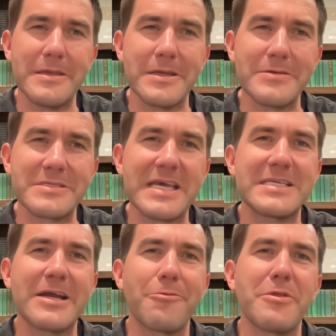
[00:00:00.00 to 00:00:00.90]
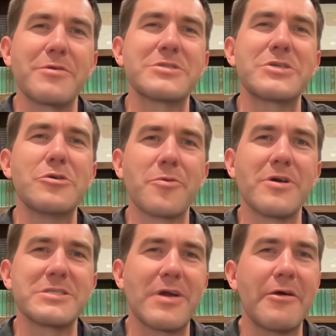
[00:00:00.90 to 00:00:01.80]
satire, whether it's
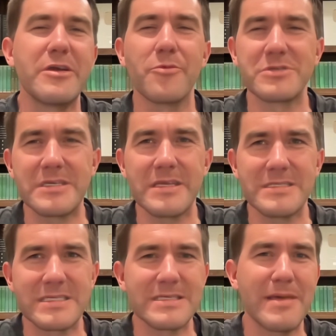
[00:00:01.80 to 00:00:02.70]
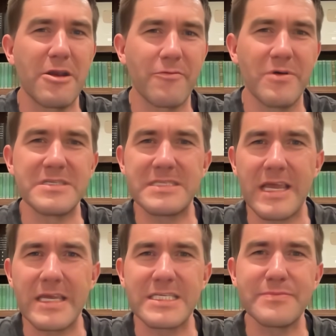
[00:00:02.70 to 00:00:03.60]
humorous or how humorous it is a matter of one's
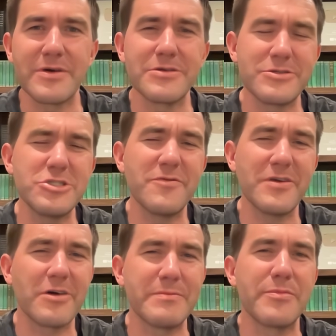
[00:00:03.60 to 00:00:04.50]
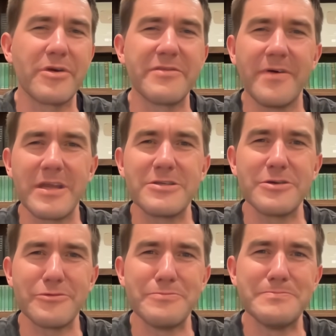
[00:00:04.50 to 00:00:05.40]
taste. But Juvenal can be pretty funny,
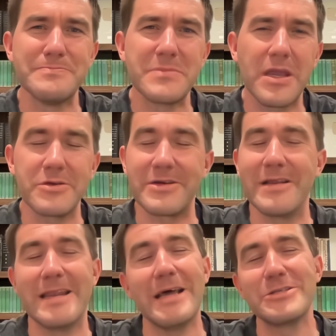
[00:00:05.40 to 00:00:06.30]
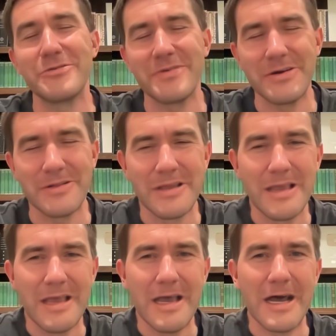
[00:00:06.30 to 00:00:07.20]
too. Or sorry, not Juvenal.
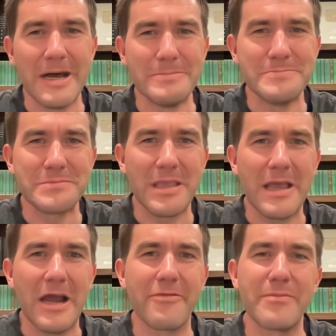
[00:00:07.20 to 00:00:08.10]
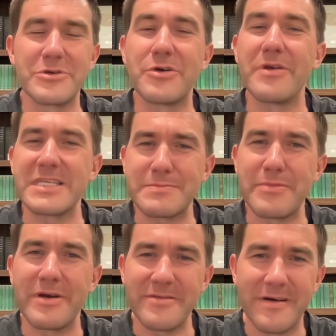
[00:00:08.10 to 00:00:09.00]
Our friend Petronius can be
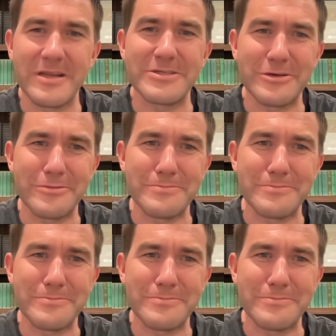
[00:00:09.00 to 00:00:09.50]
pretty funny, too.